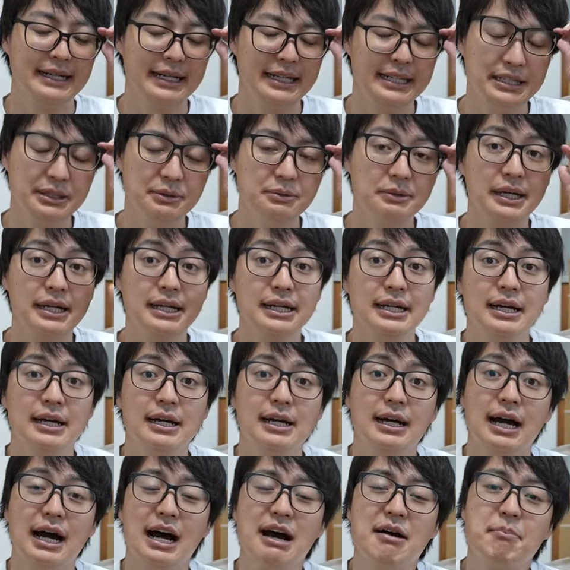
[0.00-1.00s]
Anyway,
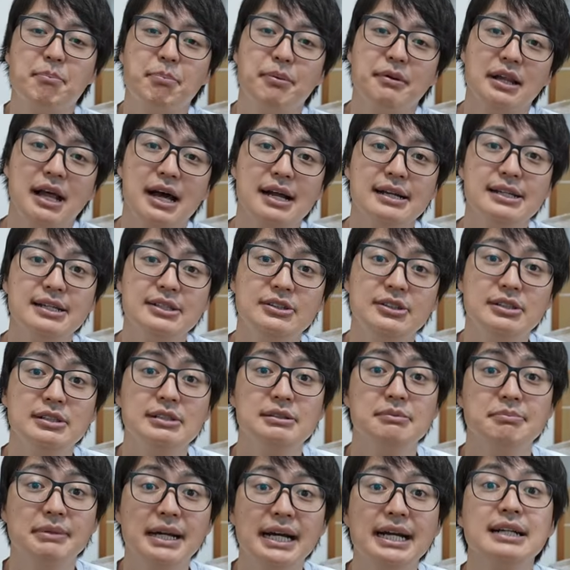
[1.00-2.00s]
I'm planning
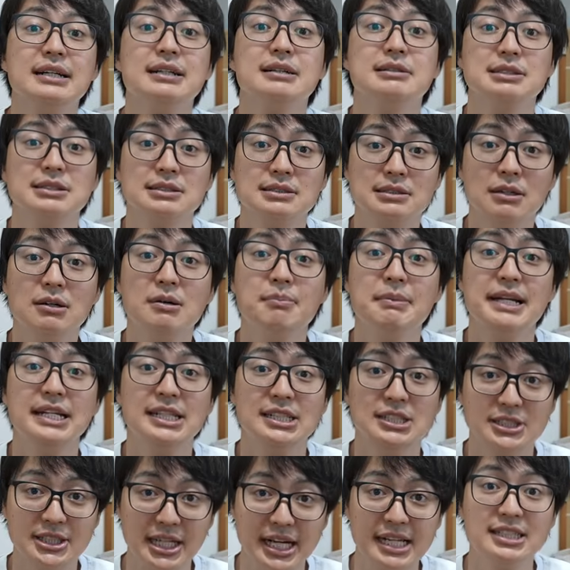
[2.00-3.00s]
to make so
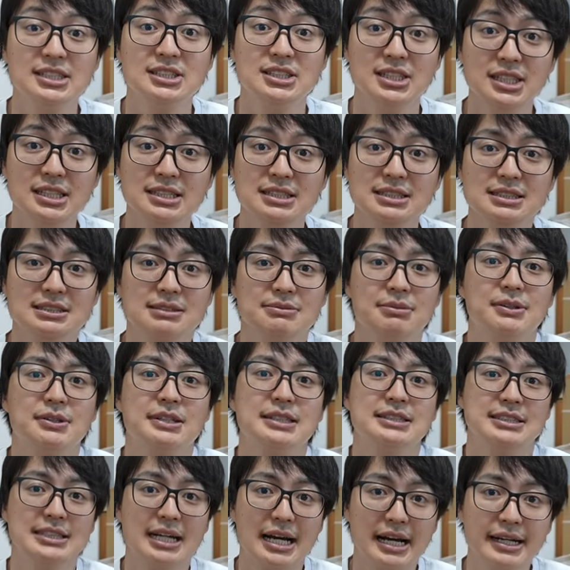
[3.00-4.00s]
many changes for
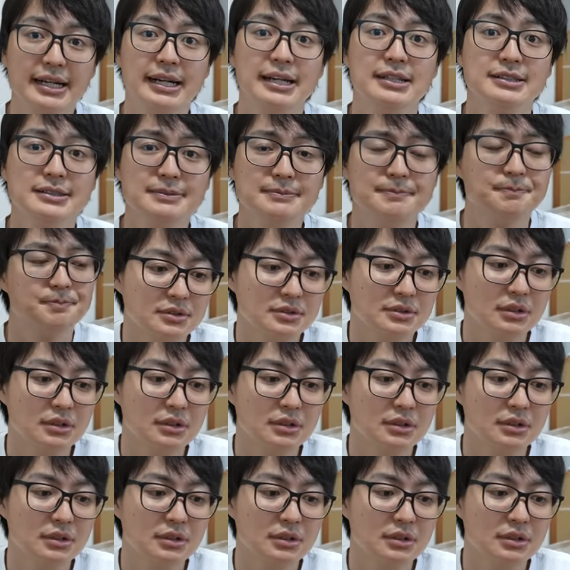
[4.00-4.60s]
the channel.